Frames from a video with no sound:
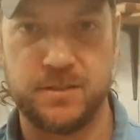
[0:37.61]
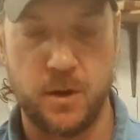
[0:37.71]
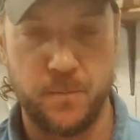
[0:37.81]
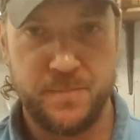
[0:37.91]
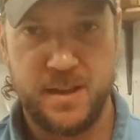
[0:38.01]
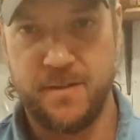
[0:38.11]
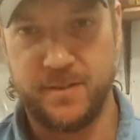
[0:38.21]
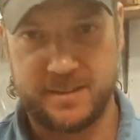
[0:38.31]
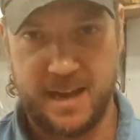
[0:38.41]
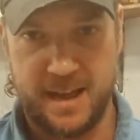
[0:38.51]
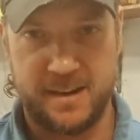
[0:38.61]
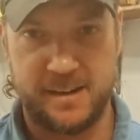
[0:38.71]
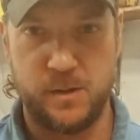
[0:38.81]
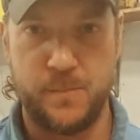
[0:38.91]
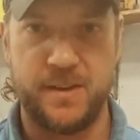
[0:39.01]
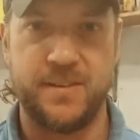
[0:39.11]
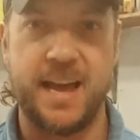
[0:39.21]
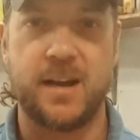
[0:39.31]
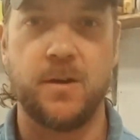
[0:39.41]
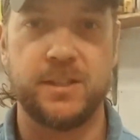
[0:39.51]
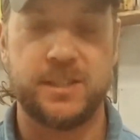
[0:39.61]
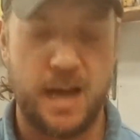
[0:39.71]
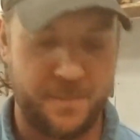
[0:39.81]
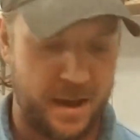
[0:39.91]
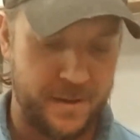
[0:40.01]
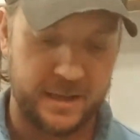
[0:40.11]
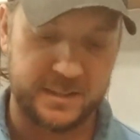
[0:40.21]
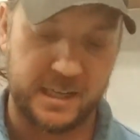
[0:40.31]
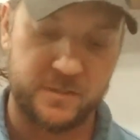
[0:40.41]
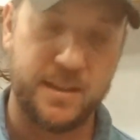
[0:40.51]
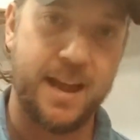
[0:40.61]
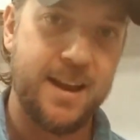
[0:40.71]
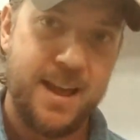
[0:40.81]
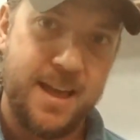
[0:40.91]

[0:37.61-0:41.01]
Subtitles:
So if it's got a little bit of an echo in the shop, I apologize for that.